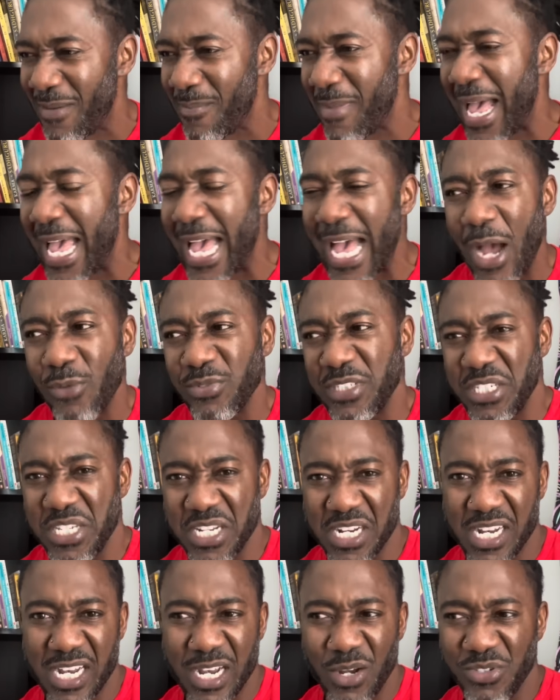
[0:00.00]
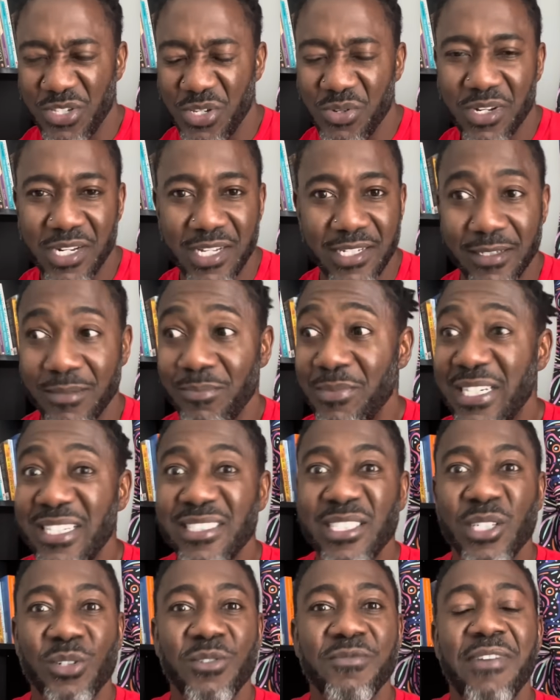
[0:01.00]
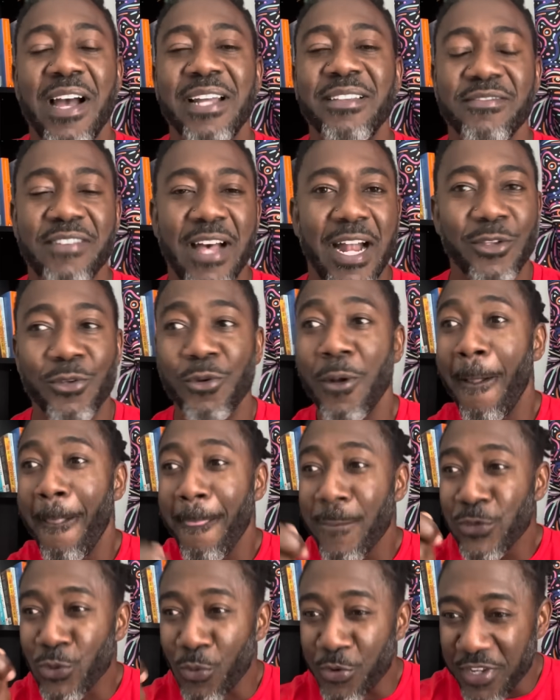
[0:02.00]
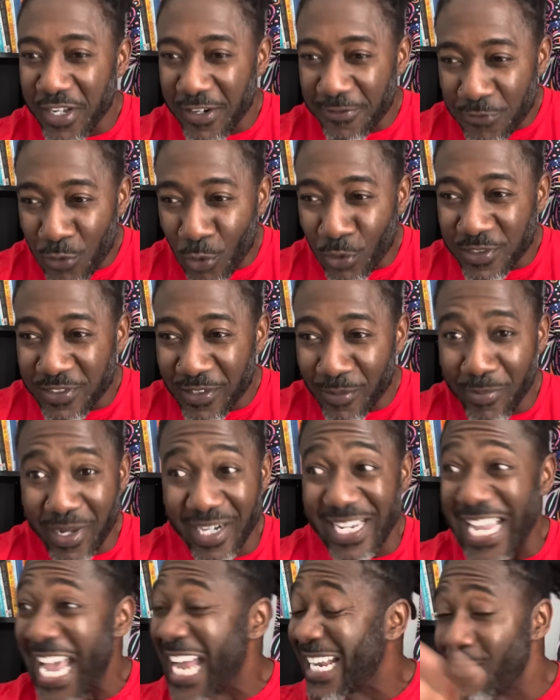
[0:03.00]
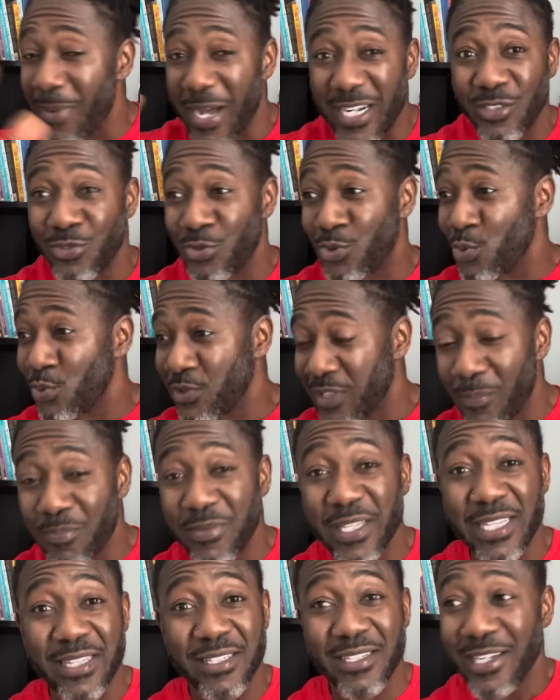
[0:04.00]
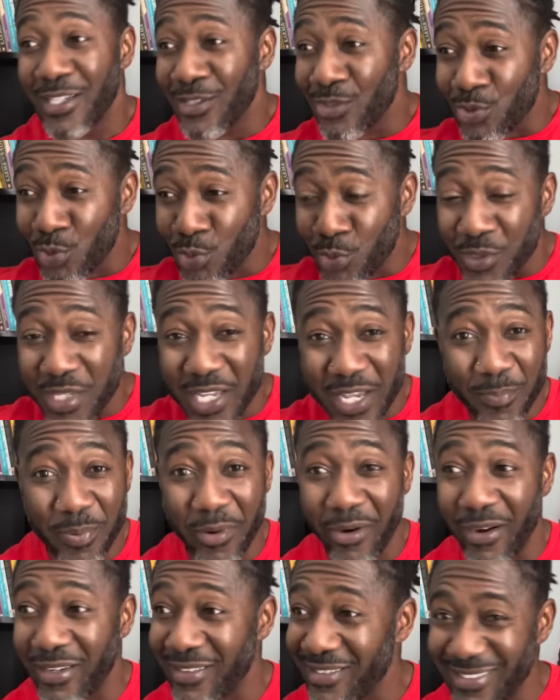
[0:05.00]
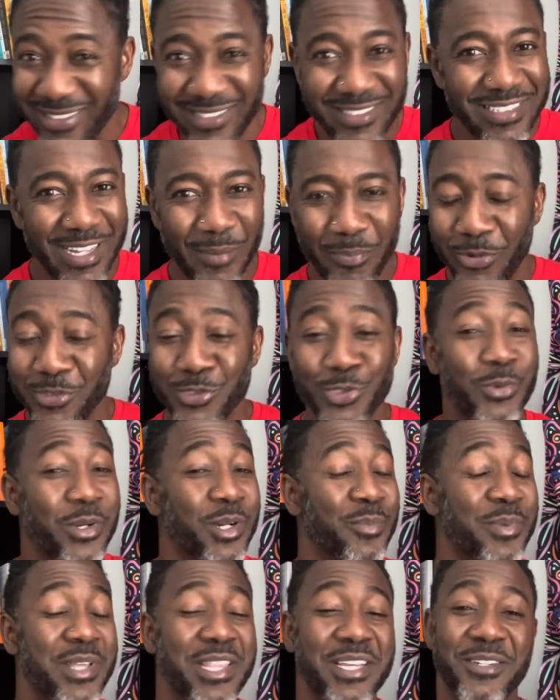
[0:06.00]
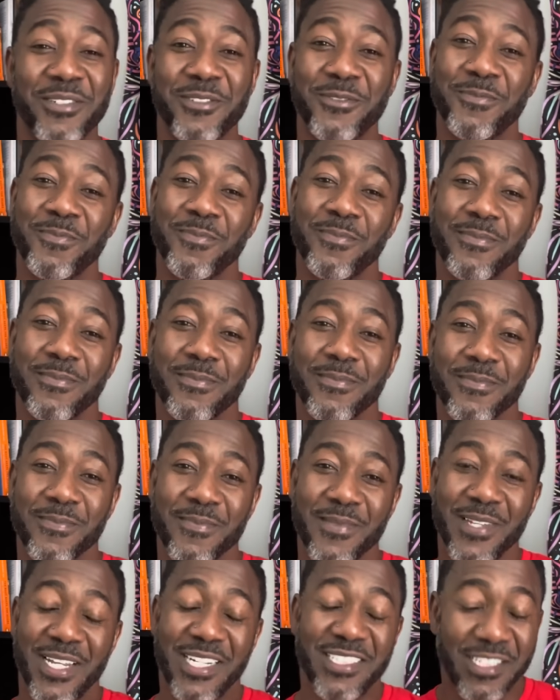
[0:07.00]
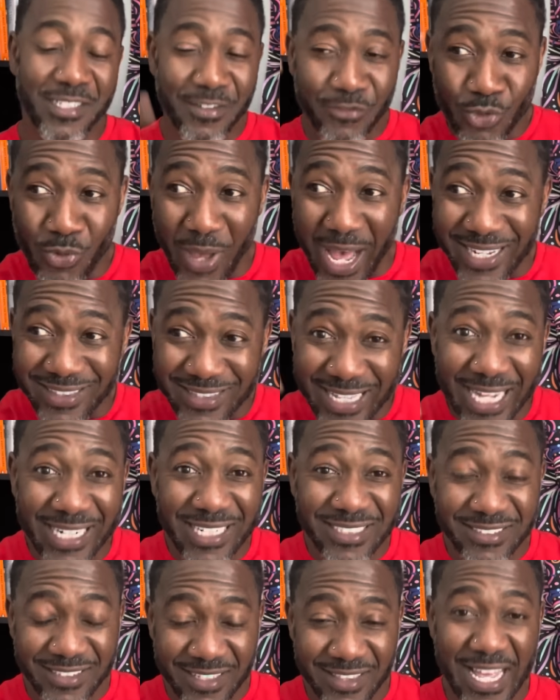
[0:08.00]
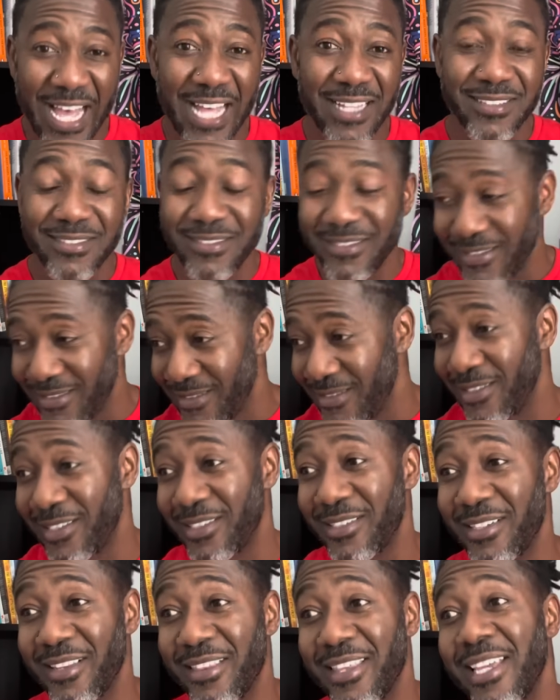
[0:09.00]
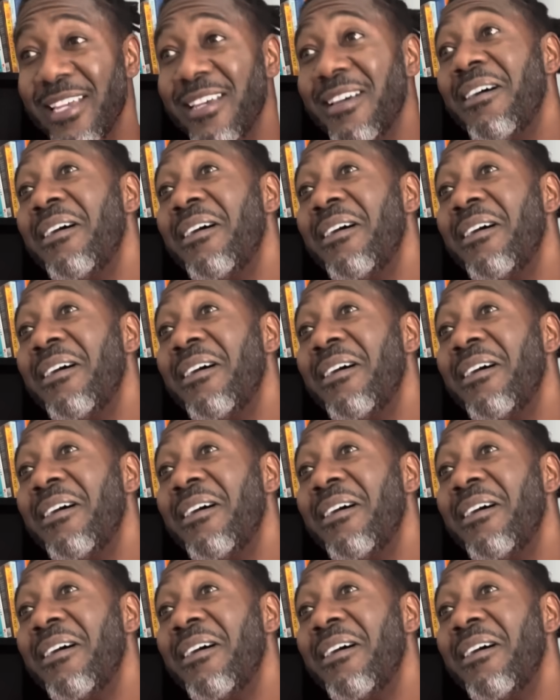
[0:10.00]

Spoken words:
my house, it's your house. You clean it, because they don't find the value. So when you got to force anybody to do something, to do their part, that person don't want to be there. And instead of you acknowledging that, you're going to think,